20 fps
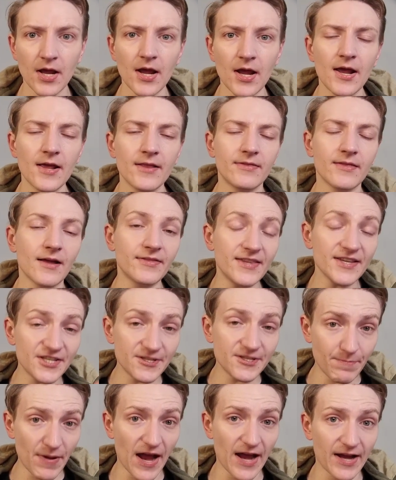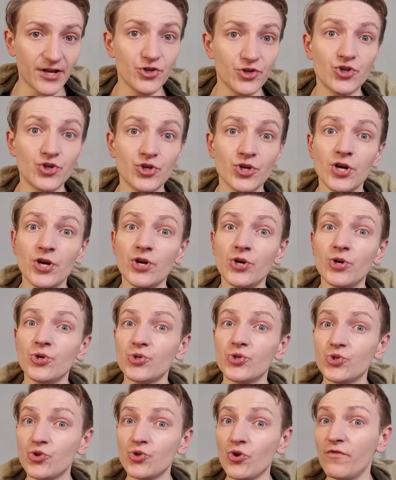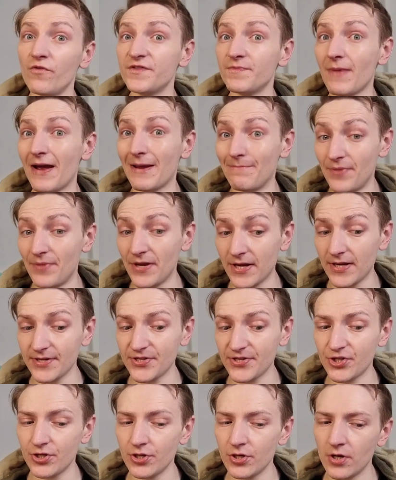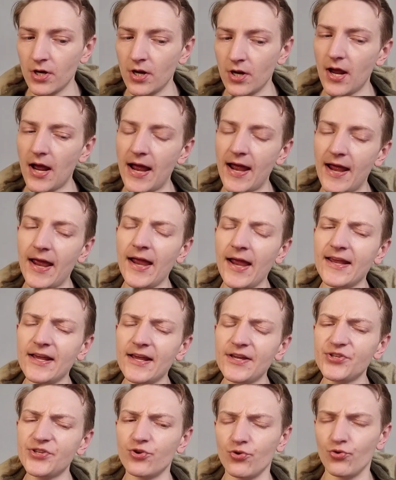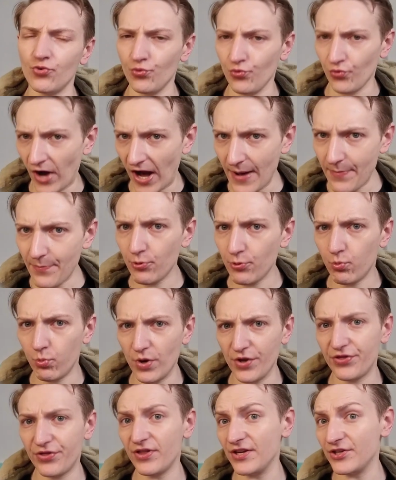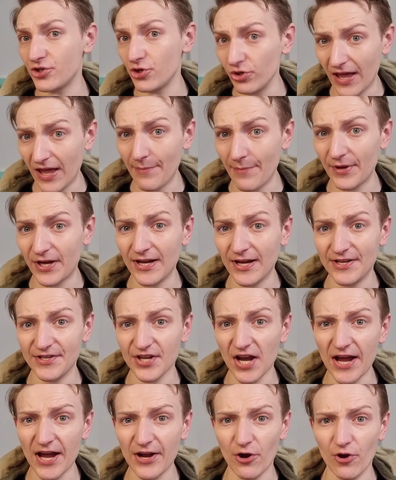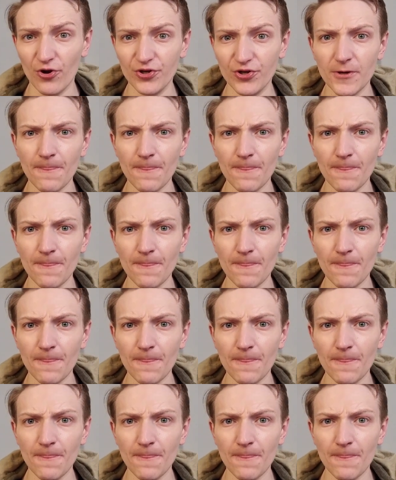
Now this package solves my biggest, I guess, gripe with the two Lamborghinis I owned,